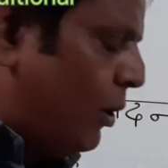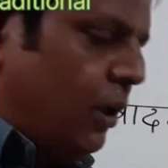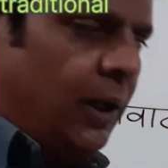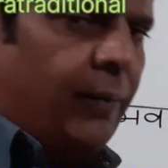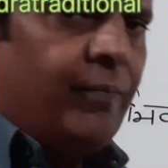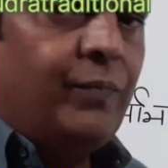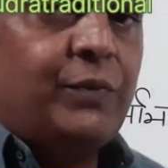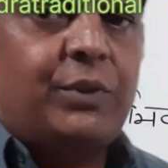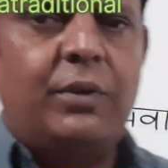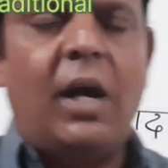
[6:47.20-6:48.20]
only.
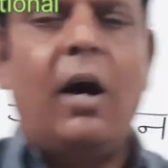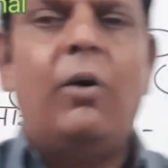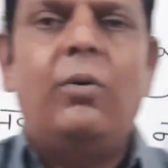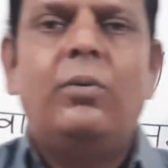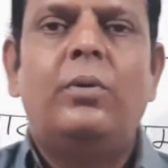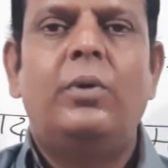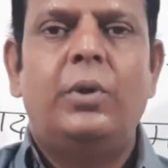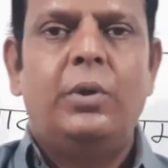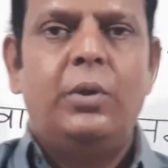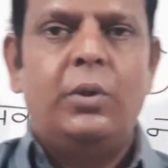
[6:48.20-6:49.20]
So, now,
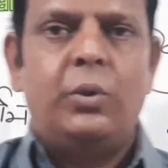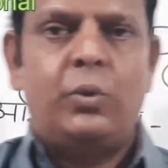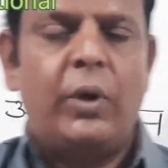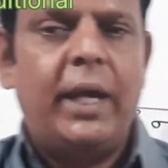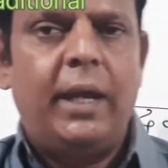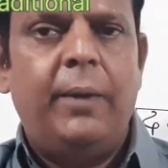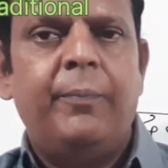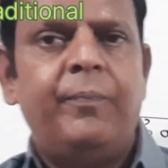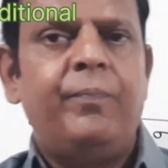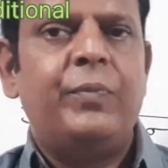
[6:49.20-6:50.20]

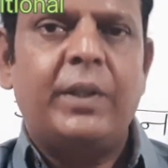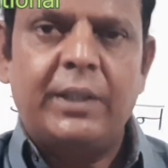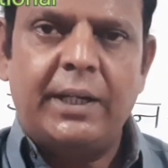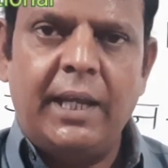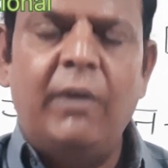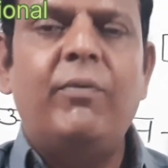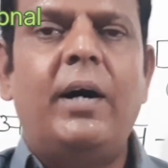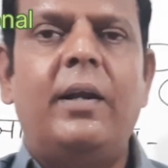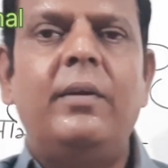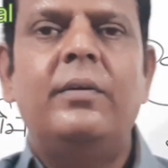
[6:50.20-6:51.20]
today, the day
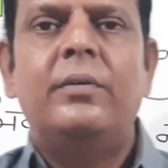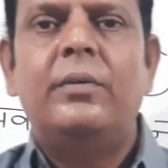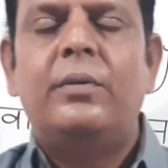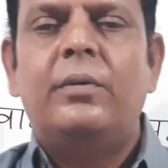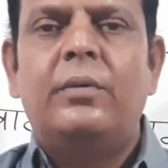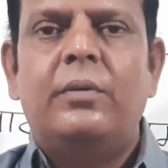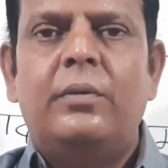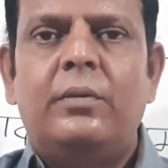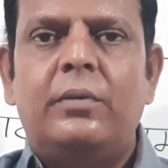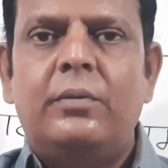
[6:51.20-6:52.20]
1,
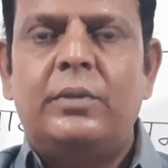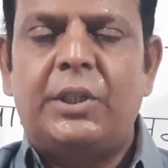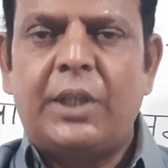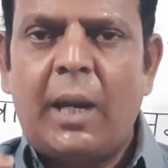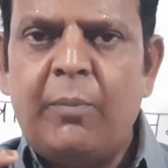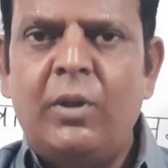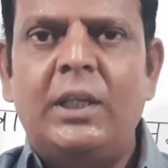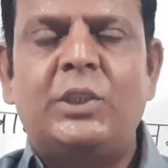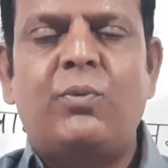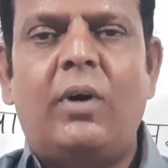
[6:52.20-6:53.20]
the term
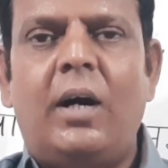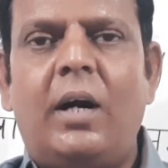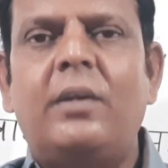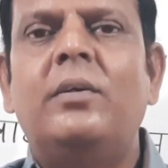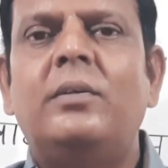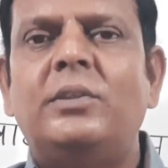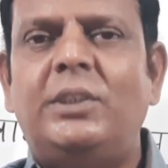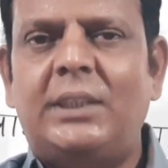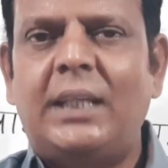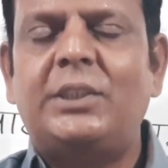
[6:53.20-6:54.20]
is
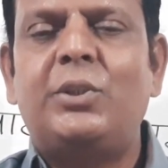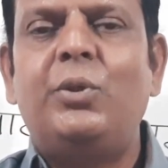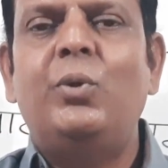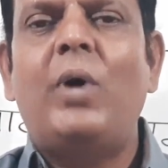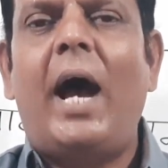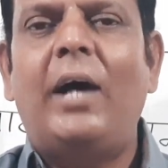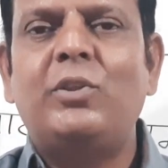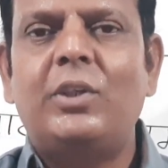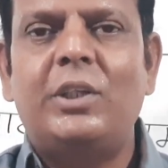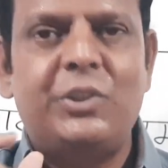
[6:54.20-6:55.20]
what? Just you
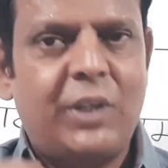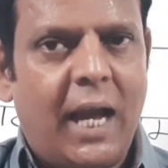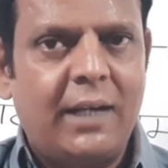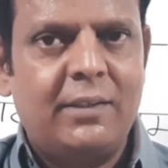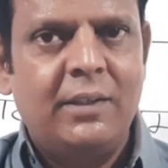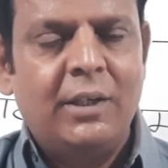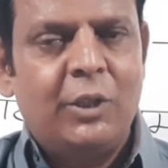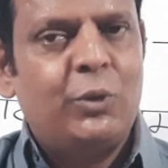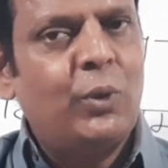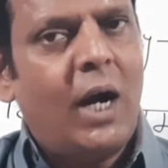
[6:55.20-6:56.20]
have to
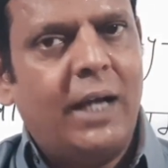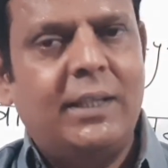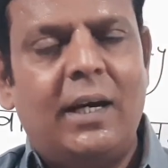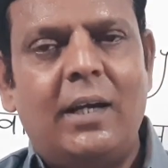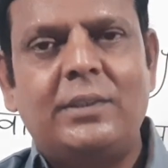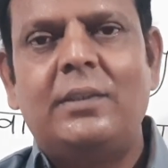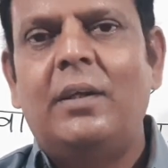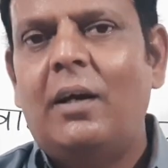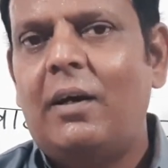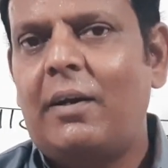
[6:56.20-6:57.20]
interact to others
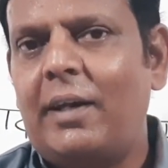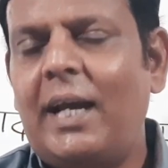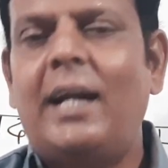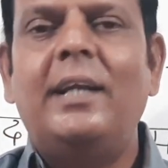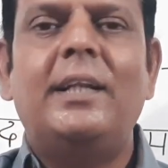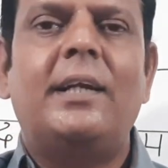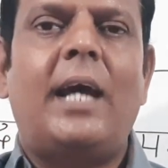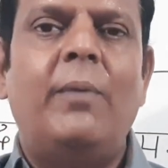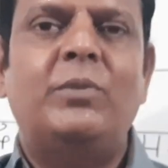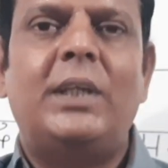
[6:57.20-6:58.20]
regarding the
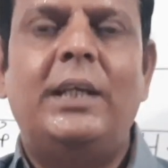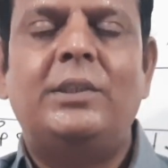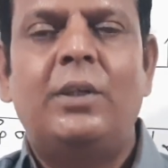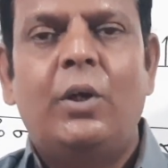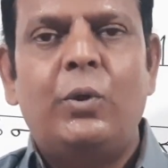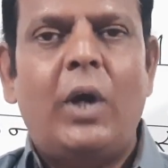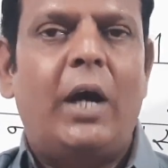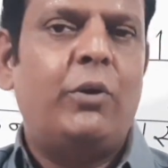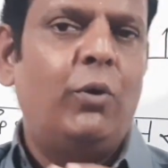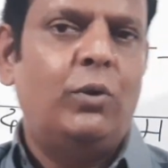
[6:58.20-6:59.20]
time sense you
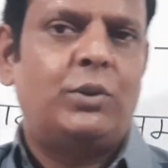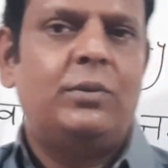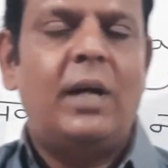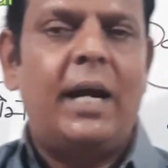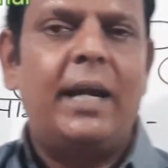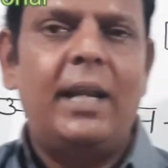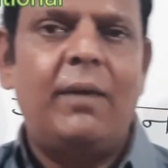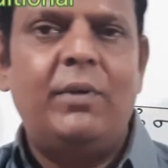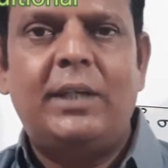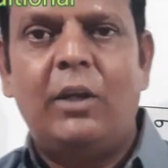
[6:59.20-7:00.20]
have to use. Again,
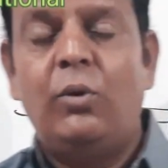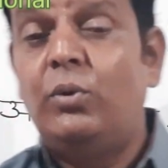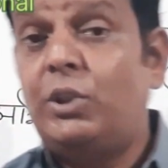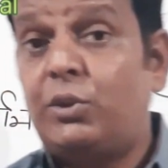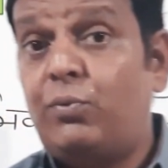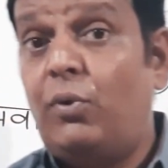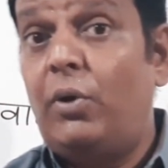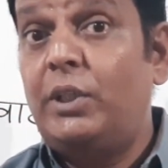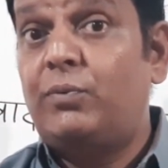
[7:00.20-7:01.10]
I will tell you, just 4 is